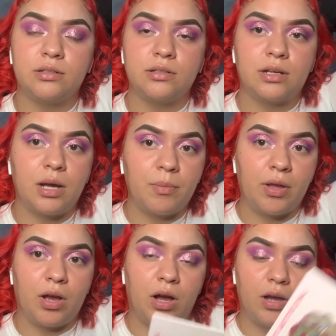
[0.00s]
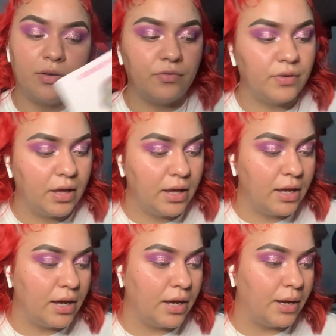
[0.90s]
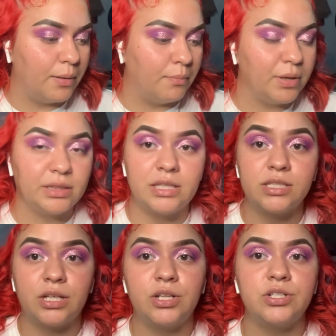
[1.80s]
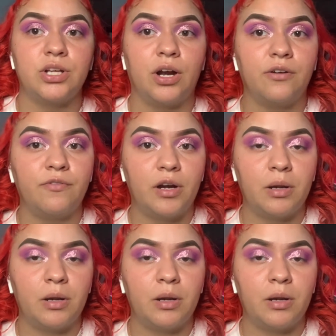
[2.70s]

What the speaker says: coming off. But these colors are very